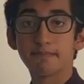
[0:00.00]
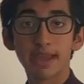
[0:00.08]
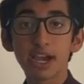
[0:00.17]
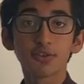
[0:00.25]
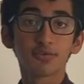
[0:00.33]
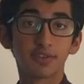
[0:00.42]

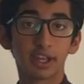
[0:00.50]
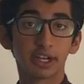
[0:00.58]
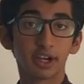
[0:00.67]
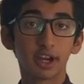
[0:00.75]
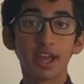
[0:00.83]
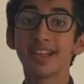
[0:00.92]
male
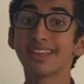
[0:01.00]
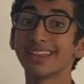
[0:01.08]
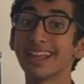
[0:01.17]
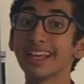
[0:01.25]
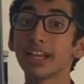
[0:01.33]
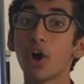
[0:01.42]
figure
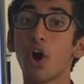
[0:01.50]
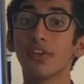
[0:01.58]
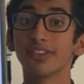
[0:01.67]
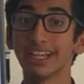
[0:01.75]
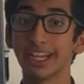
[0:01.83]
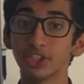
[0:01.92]
sitting
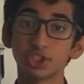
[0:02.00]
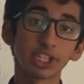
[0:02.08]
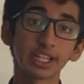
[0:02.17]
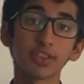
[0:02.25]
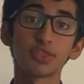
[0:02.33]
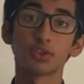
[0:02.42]
on the
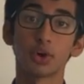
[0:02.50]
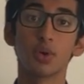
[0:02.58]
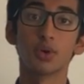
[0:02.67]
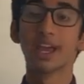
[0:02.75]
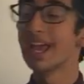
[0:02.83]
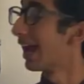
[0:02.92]
intricate
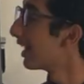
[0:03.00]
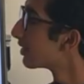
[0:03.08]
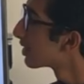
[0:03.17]
throne in the